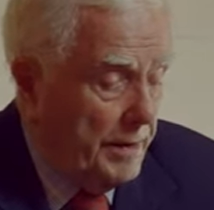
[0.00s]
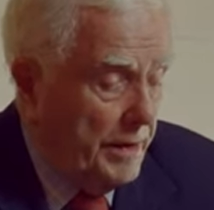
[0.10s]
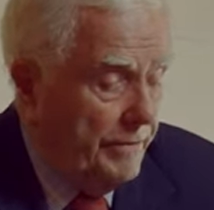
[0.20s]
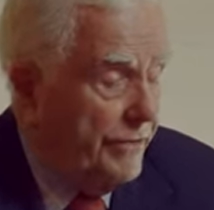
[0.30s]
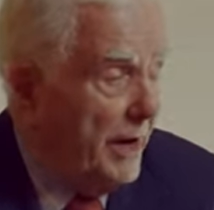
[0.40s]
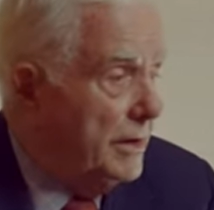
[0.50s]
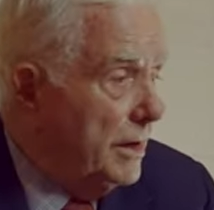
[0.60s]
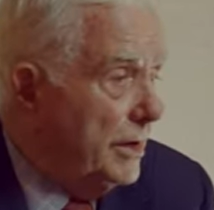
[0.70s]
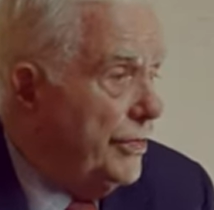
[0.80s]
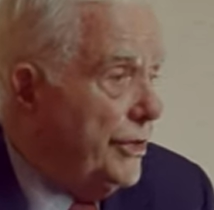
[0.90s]
He
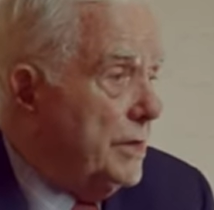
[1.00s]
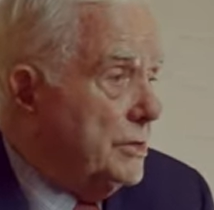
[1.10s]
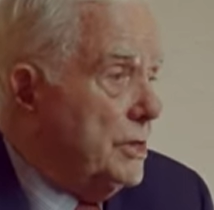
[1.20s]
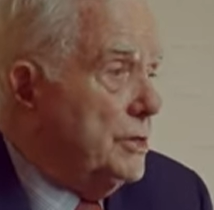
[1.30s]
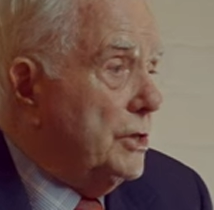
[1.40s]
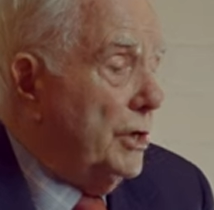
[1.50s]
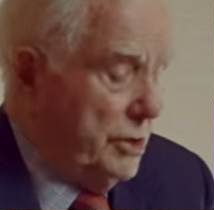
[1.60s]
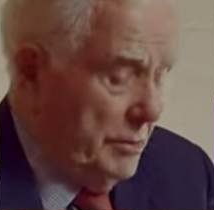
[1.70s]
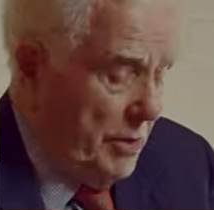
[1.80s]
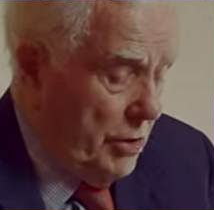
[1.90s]
finally thinks he's
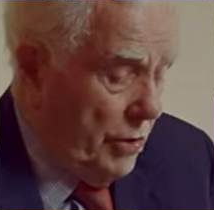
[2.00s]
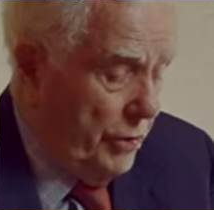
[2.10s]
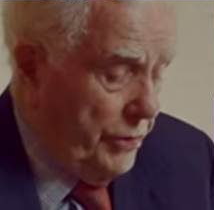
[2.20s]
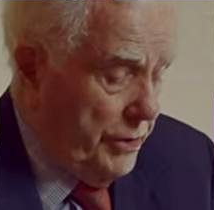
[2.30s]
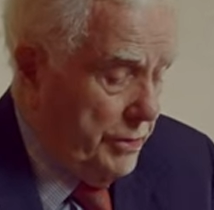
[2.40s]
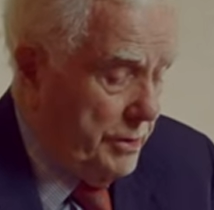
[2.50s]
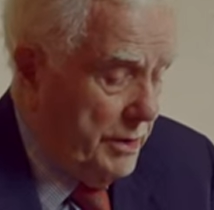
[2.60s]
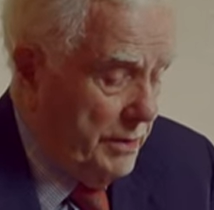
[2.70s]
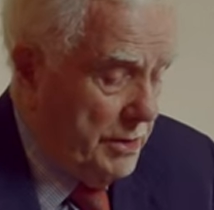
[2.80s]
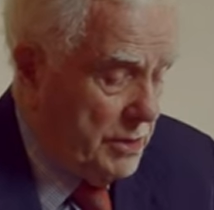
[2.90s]
got him cornered
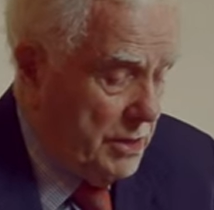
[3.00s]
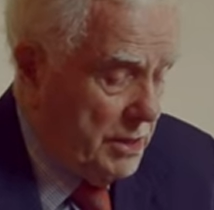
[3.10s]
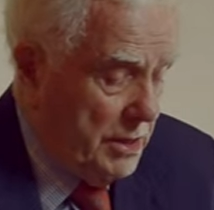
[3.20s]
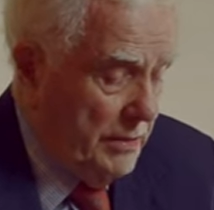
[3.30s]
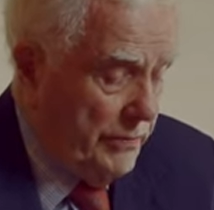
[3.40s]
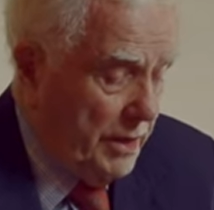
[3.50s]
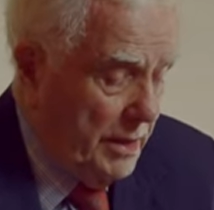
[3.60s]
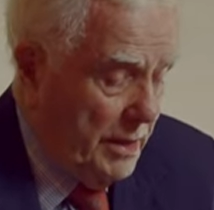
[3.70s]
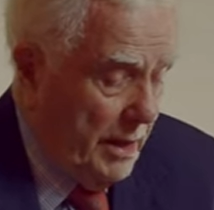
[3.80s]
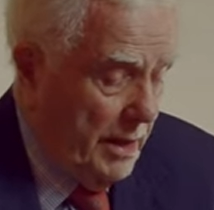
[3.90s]
in the city of
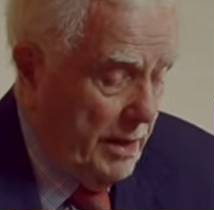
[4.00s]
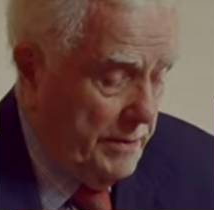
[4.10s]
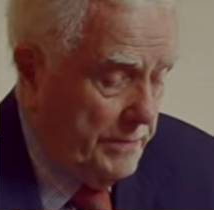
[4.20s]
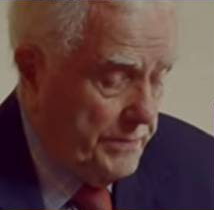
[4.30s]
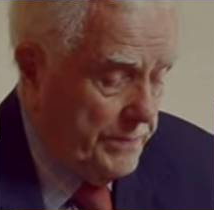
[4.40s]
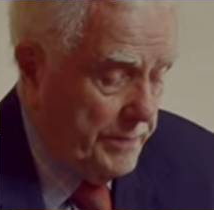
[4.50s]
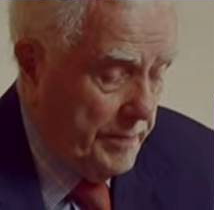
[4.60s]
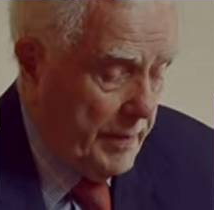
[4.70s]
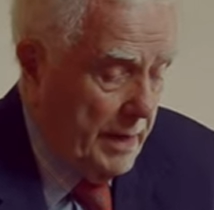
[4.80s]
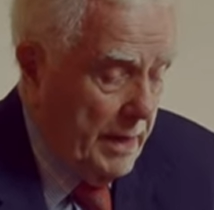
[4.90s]
Keilah.
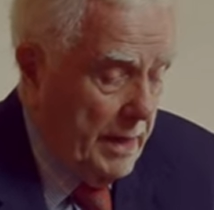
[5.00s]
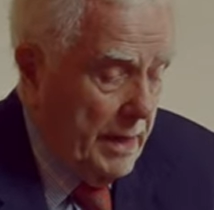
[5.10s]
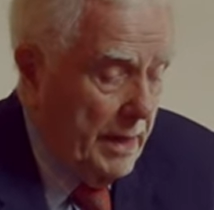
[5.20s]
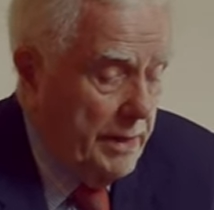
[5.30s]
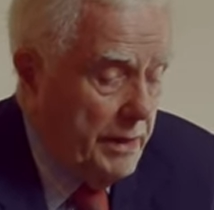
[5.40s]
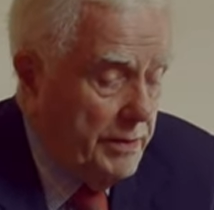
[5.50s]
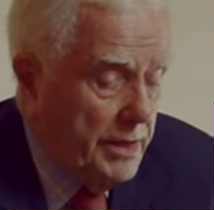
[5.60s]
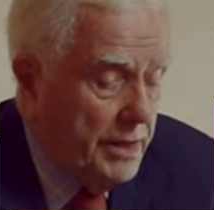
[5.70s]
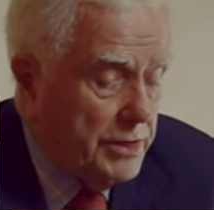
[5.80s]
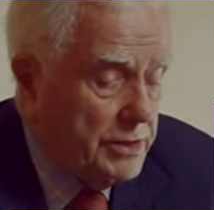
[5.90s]
And in
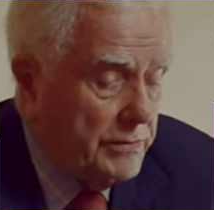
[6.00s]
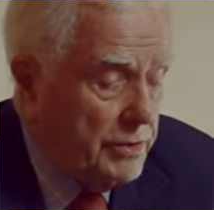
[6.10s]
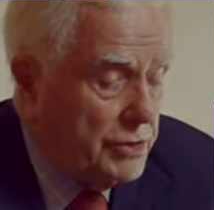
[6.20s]
the heat of the